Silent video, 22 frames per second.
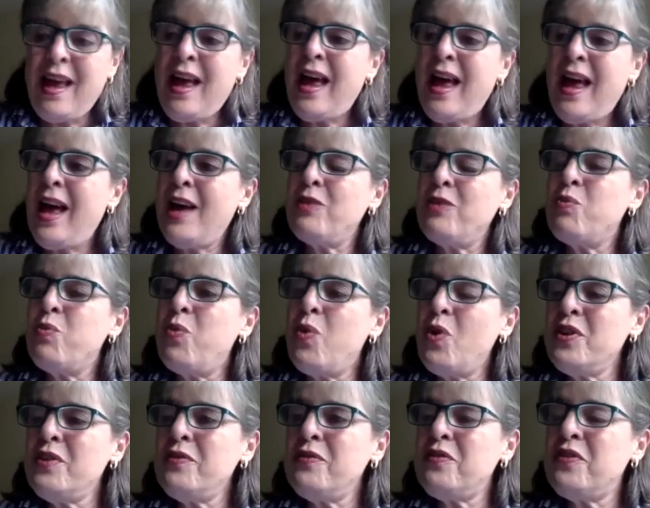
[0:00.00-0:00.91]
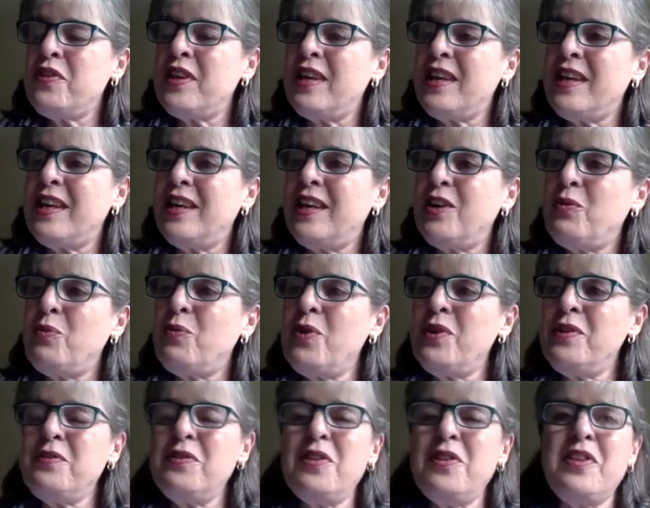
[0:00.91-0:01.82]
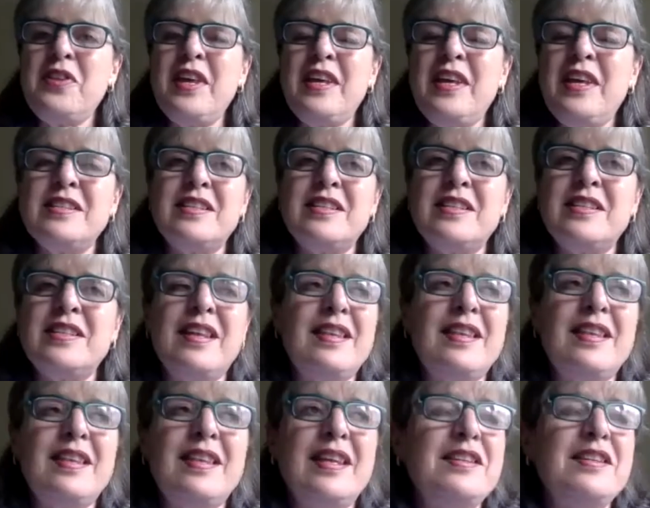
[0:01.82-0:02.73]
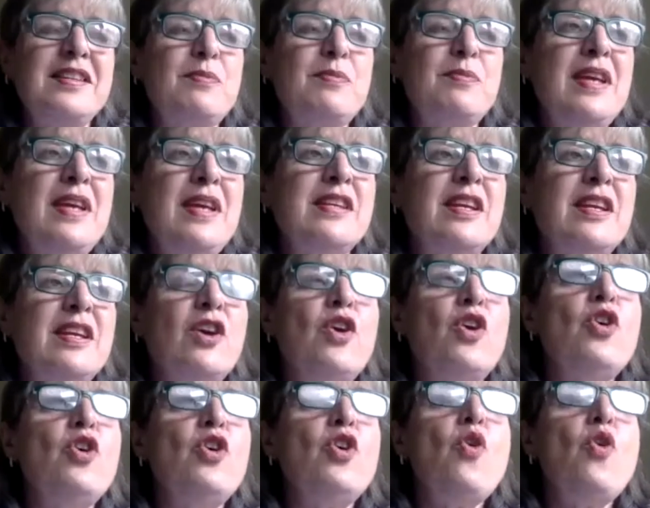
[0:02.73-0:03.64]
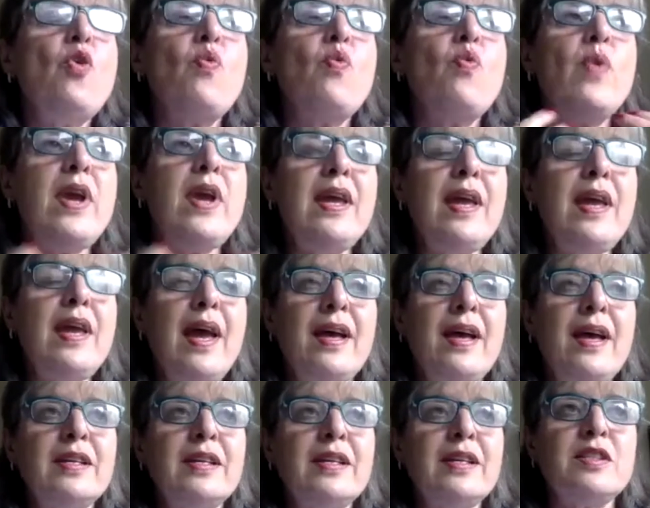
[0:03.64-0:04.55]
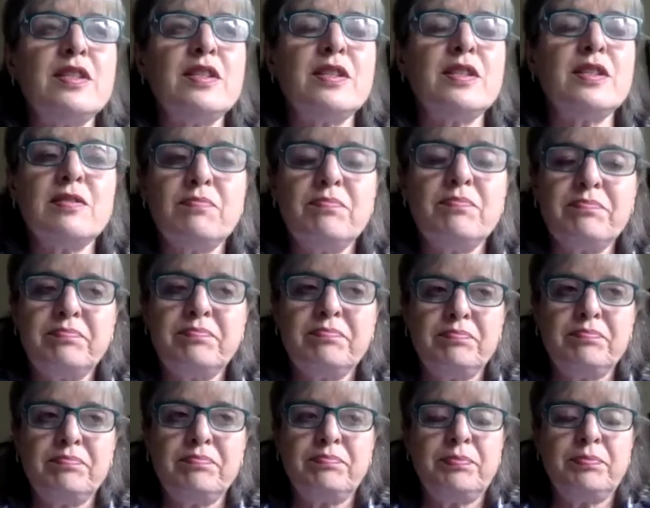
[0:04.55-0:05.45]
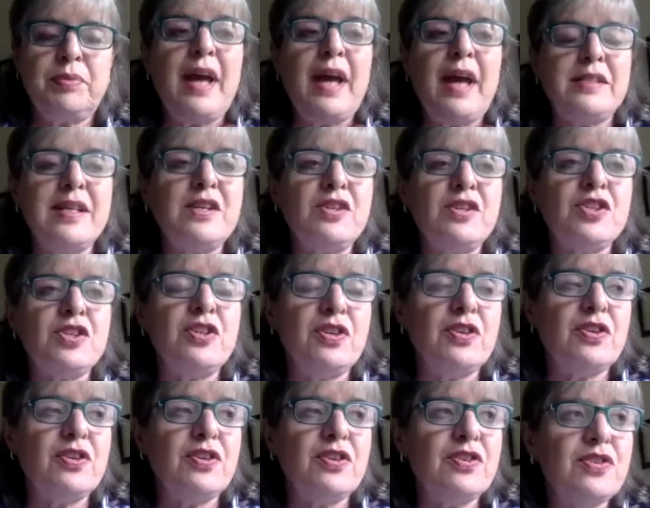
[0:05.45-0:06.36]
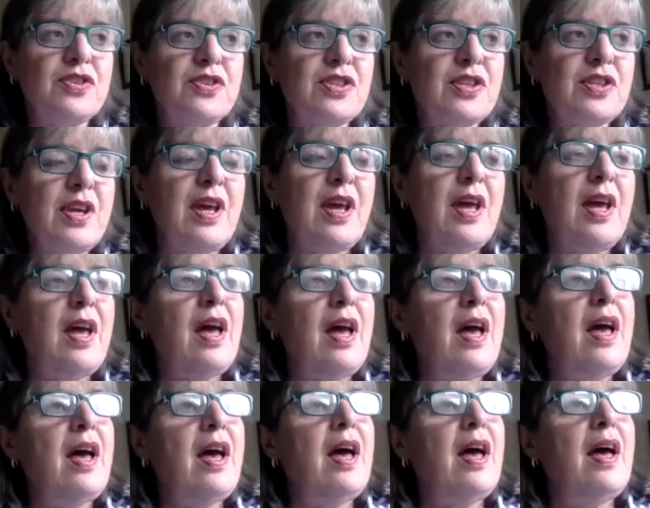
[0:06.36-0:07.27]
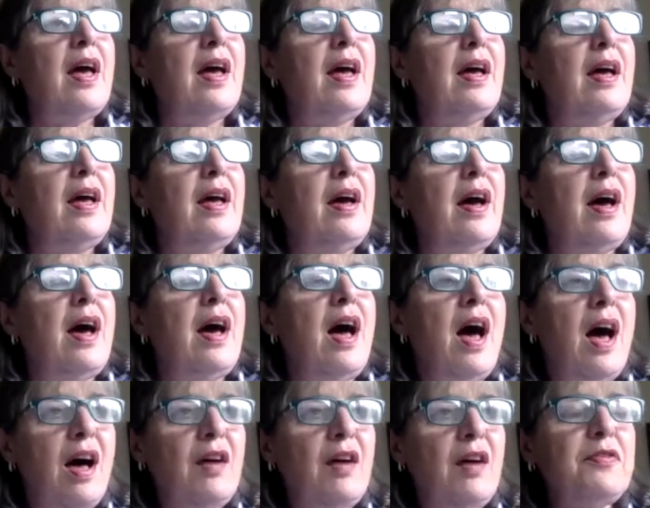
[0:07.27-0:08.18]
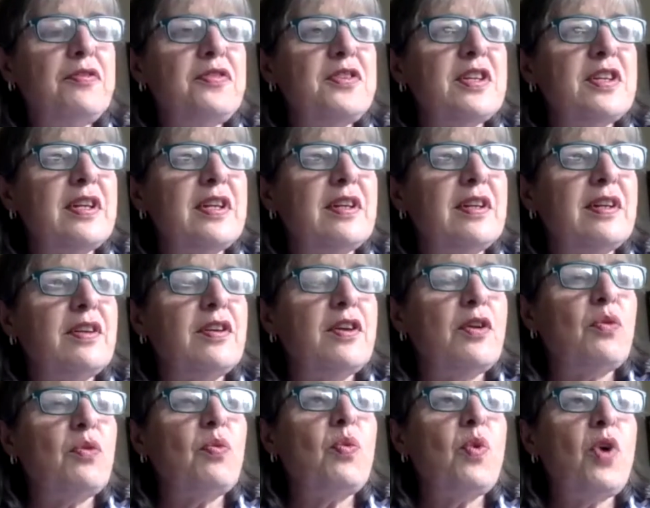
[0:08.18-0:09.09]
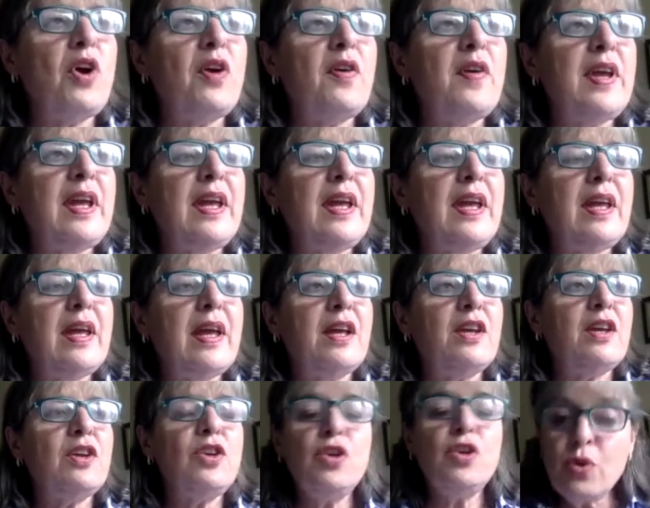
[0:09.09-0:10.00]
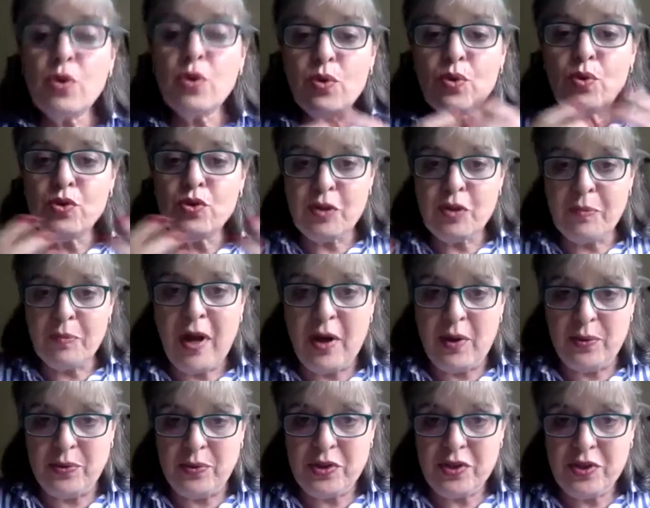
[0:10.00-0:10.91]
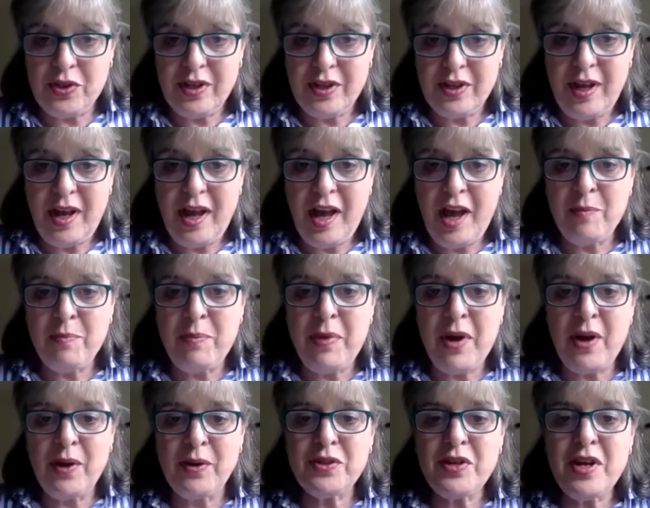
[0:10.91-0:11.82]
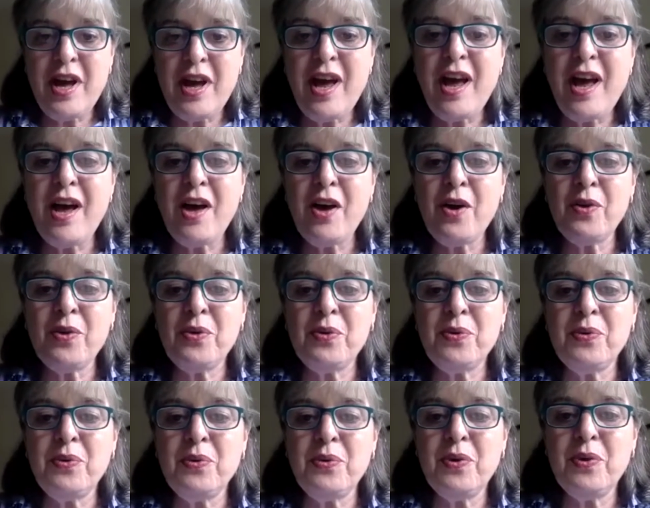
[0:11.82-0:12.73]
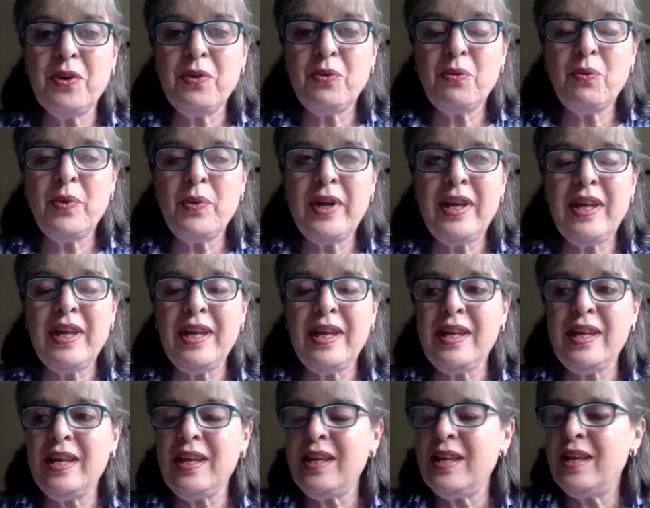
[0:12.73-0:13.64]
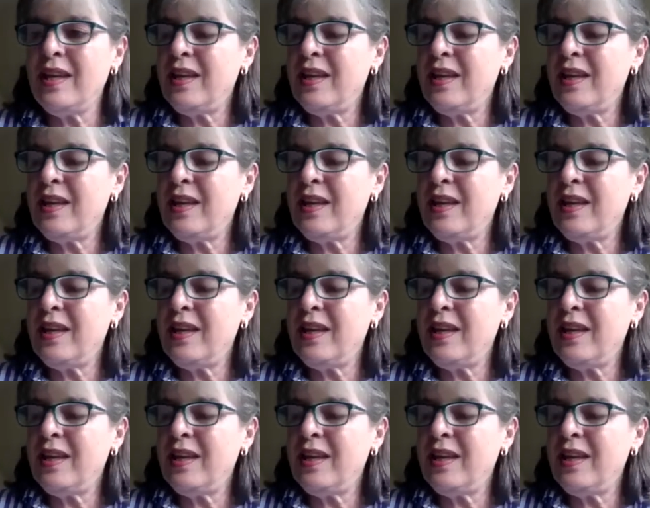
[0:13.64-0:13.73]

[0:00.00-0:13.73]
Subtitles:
And one of the things that I think is amazing, we as practitioners often worry a huge amount about how we